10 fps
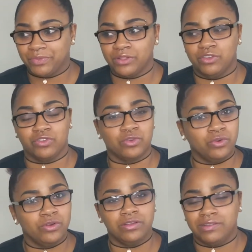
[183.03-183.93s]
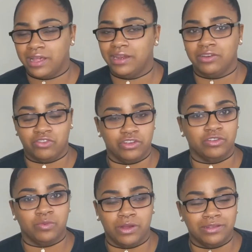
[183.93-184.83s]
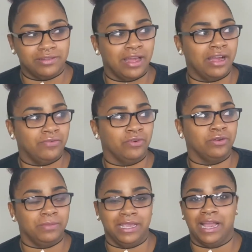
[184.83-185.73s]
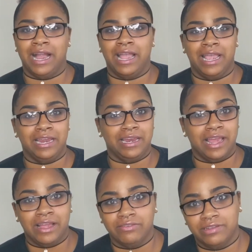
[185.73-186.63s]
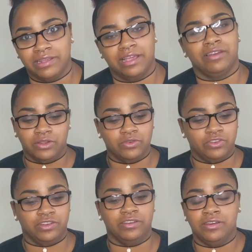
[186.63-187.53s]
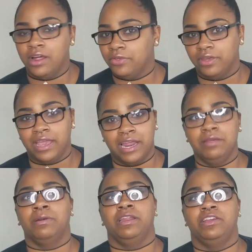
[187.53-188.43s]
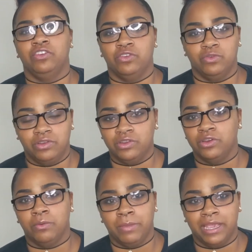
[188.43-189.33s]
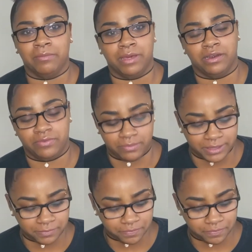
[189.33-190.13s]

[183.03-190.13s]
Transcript: The school setting just was not for me. I hated every second of it. There was just nothing anybody could do to, make it better for me.